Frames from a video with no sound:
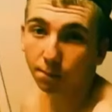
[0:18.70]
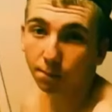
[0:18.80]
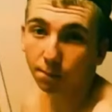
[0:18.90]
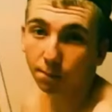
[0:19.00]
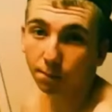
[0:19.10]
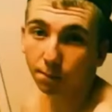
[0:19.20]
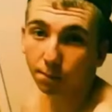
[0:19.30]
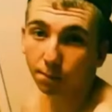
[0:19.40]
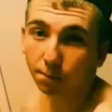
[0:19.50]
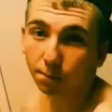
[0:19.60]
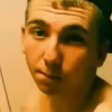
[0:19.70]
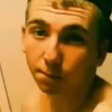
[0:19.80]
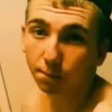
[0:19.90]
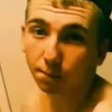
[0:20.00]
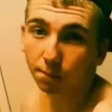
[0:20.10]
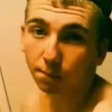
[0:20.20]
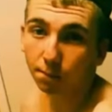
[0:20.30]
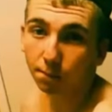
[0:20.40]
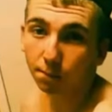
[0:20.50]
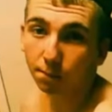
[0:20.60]

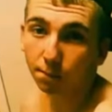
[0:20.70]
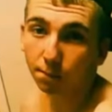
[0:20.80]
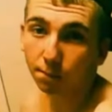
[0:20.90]
No one is speaking in this clip.